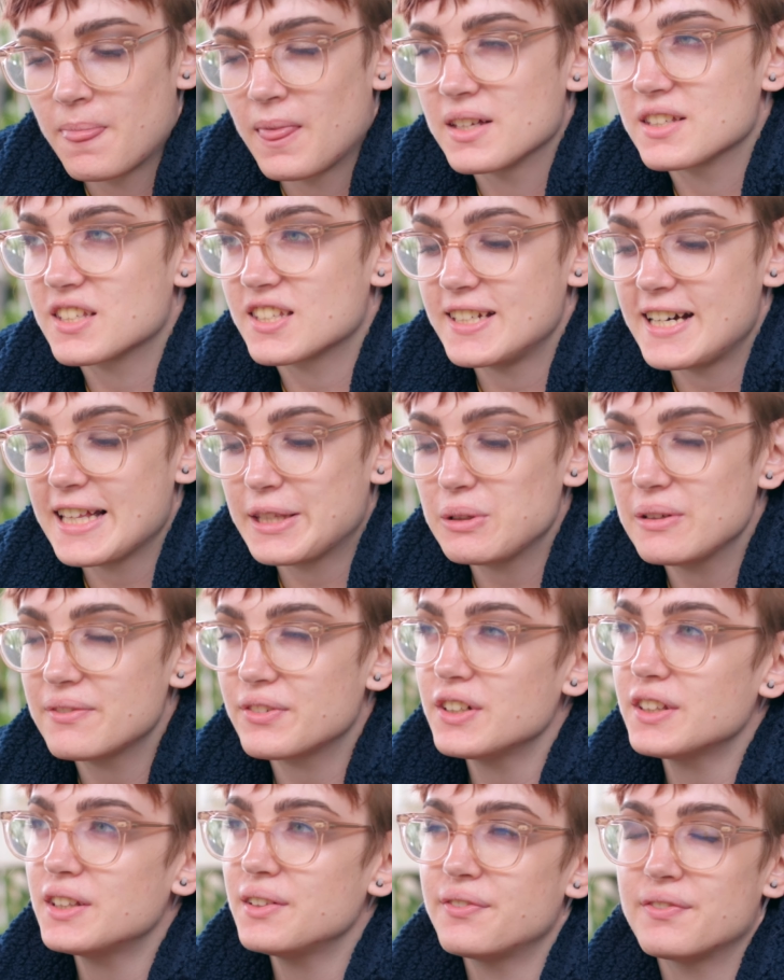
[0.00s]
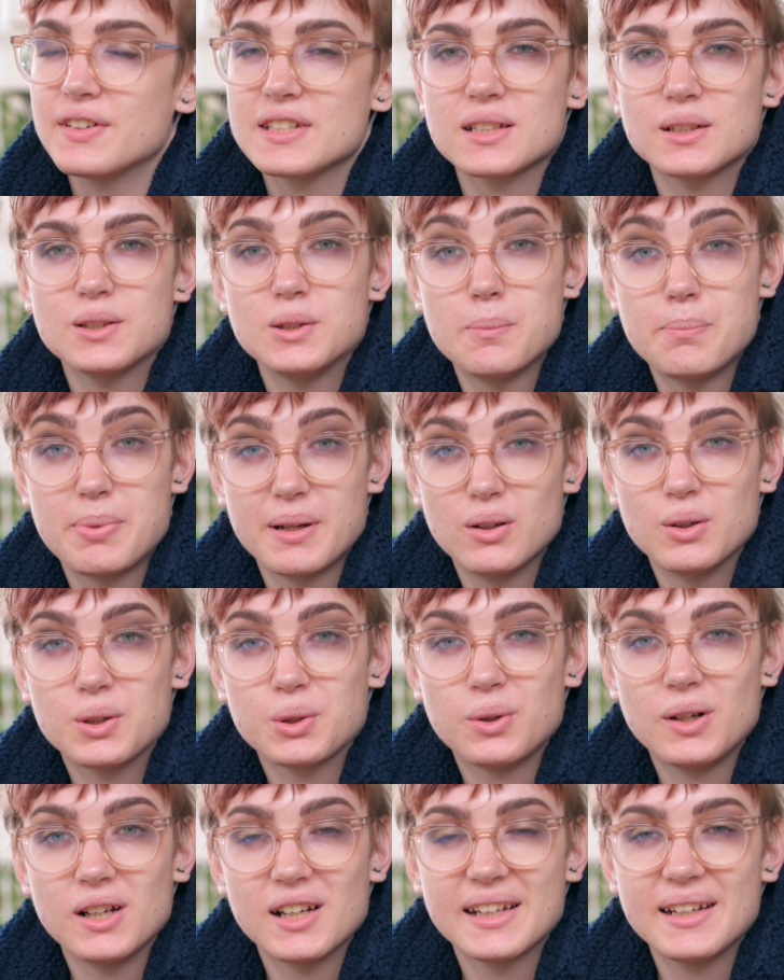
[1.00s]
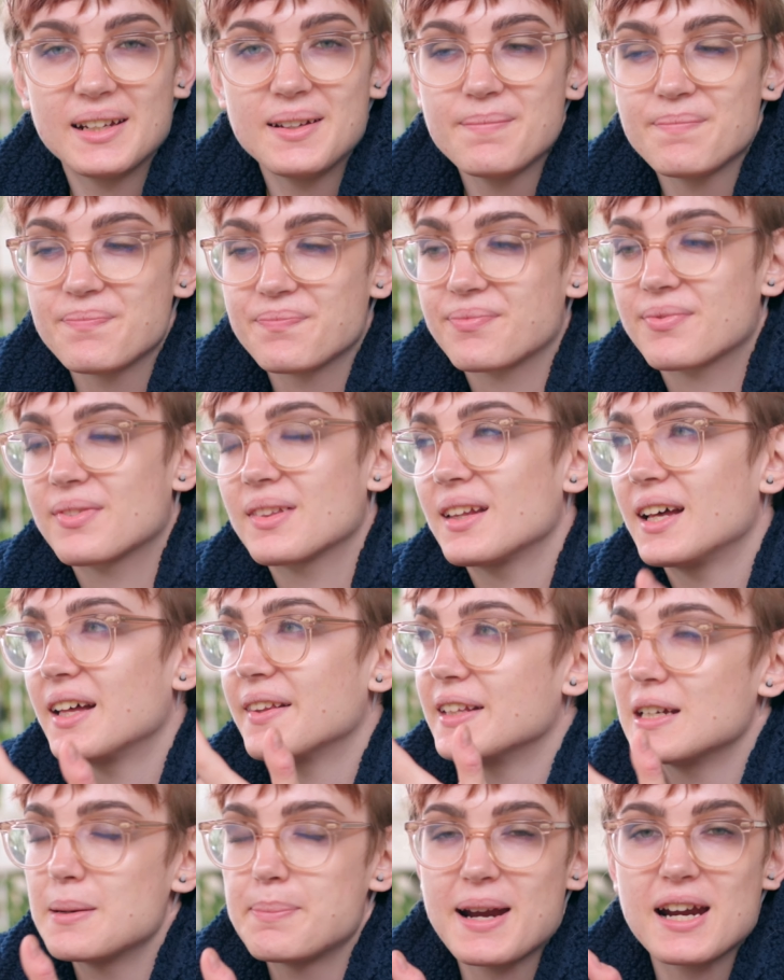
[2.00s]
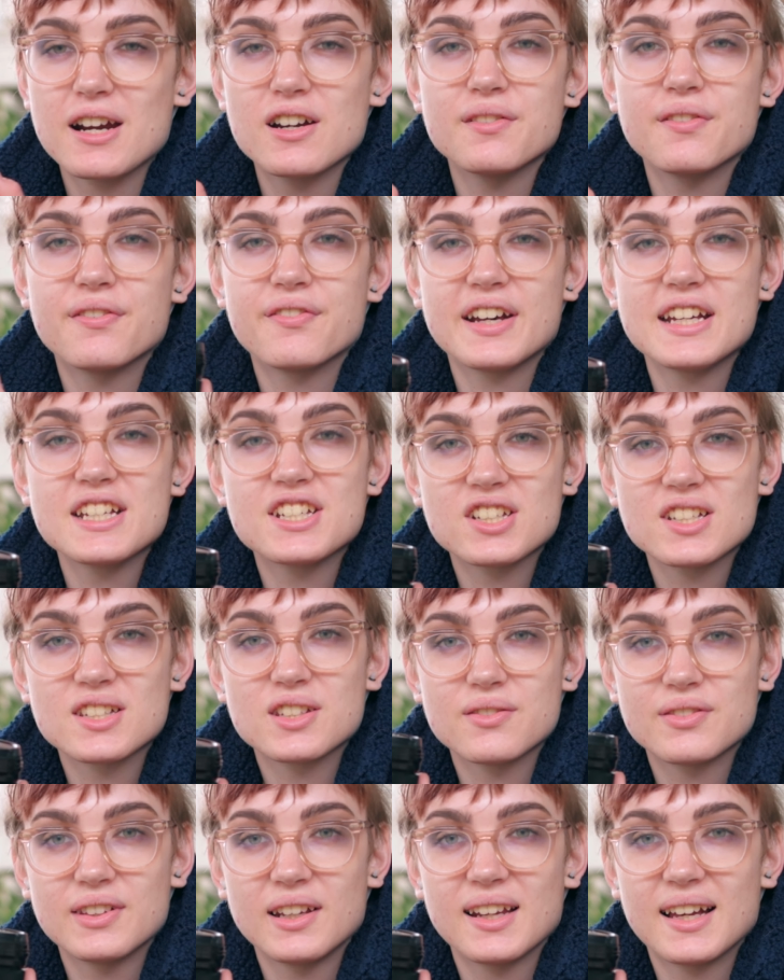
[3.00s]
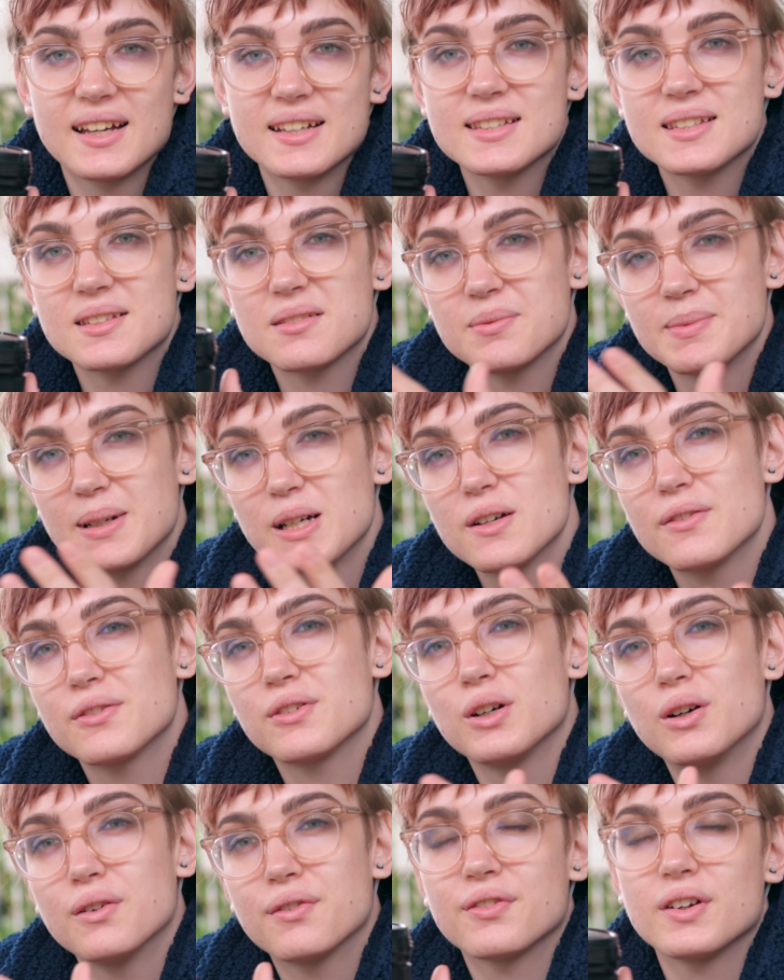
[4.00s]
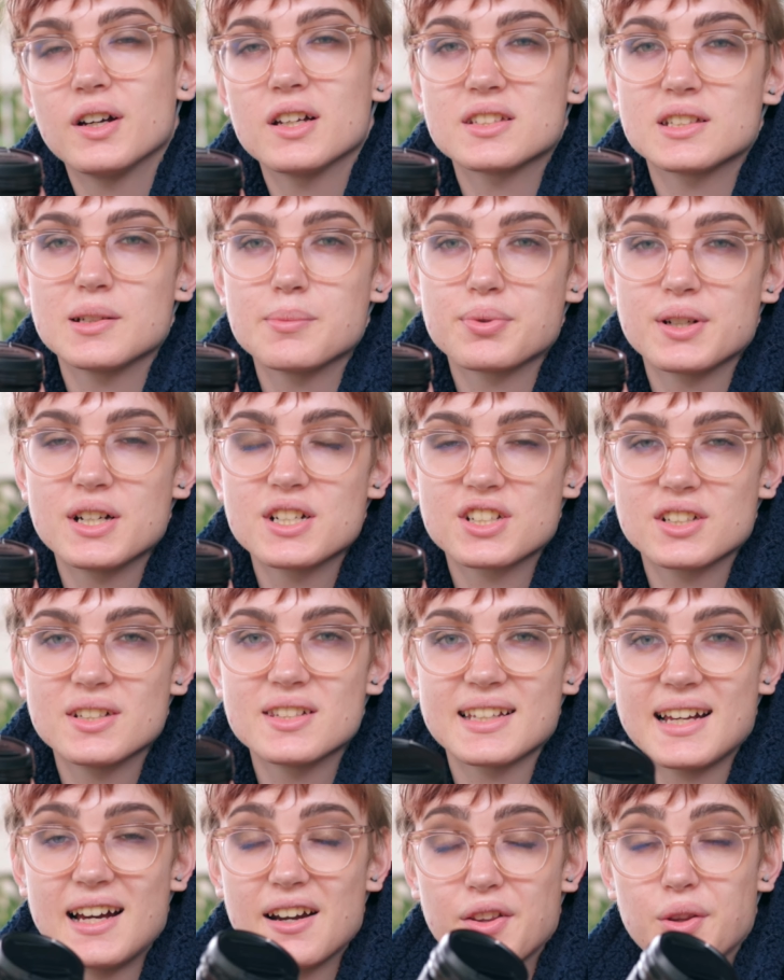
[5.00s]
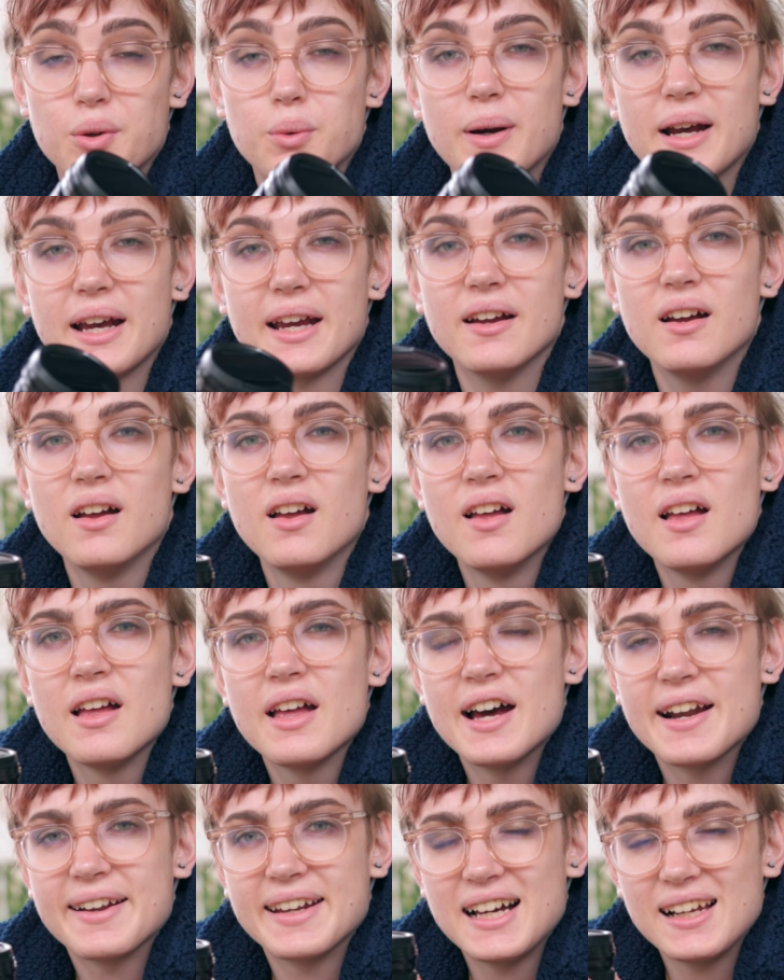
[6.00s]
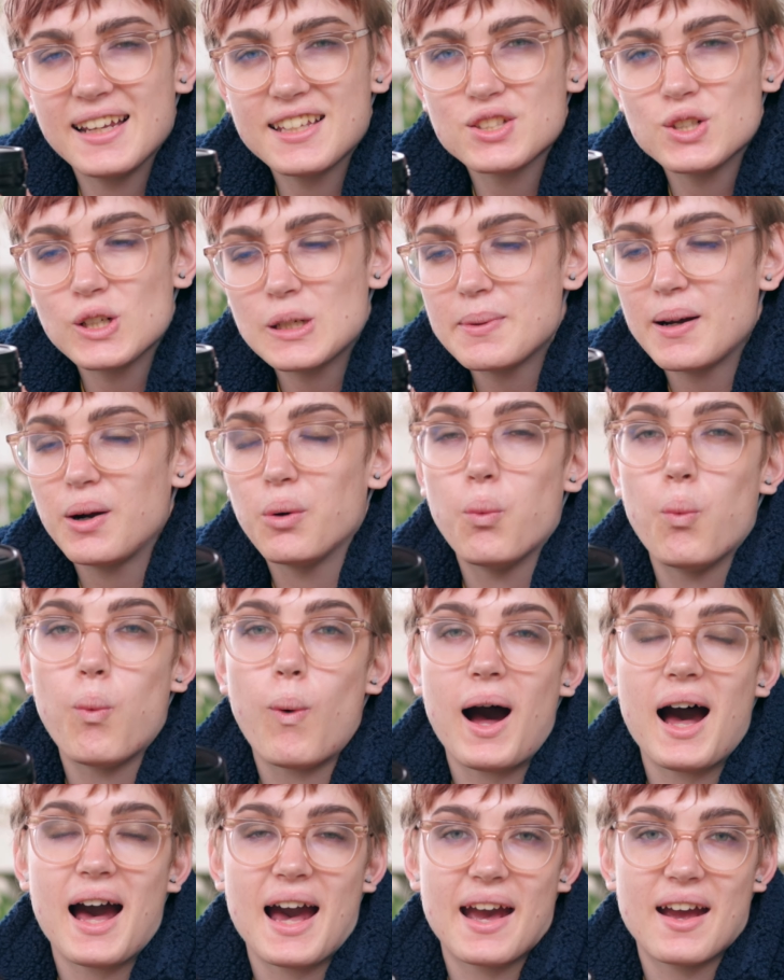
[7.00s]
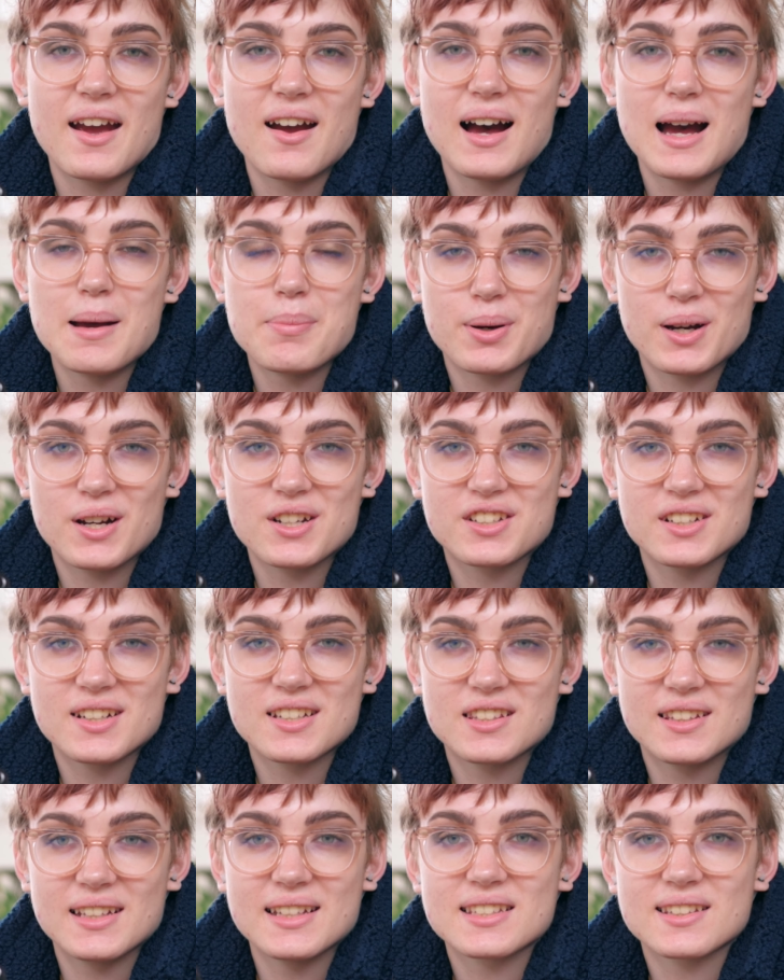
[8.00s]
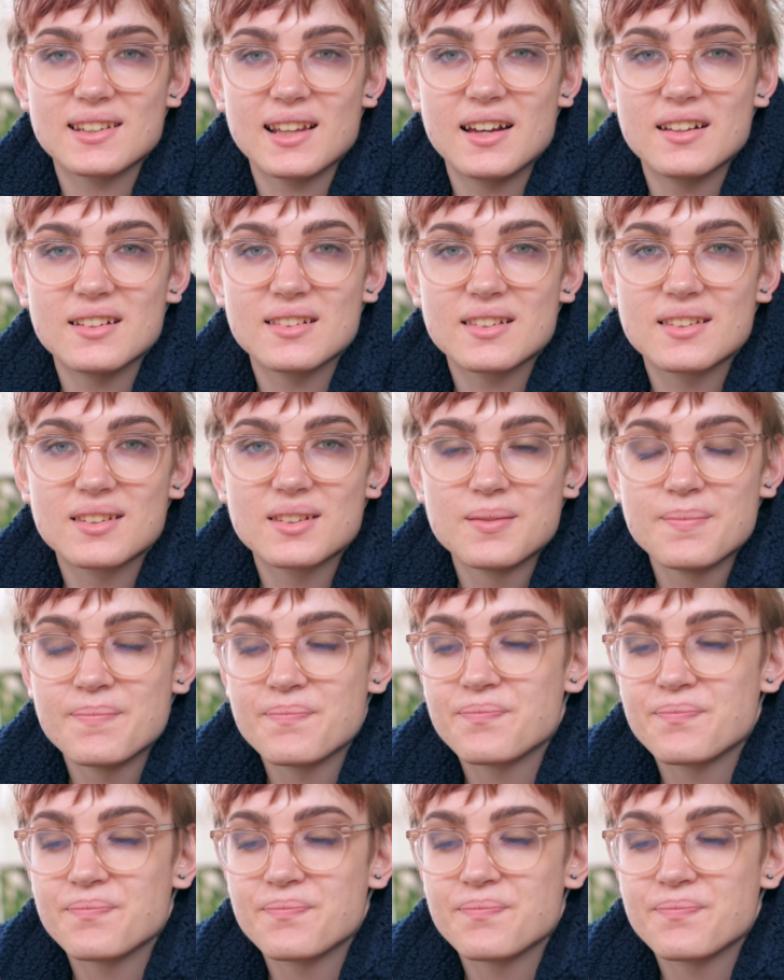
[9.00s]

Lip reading: So now that we've got the physical build quality and the apparent features of the lens, my overall first impressions out of the way, now let's talk about why I purchased this lens.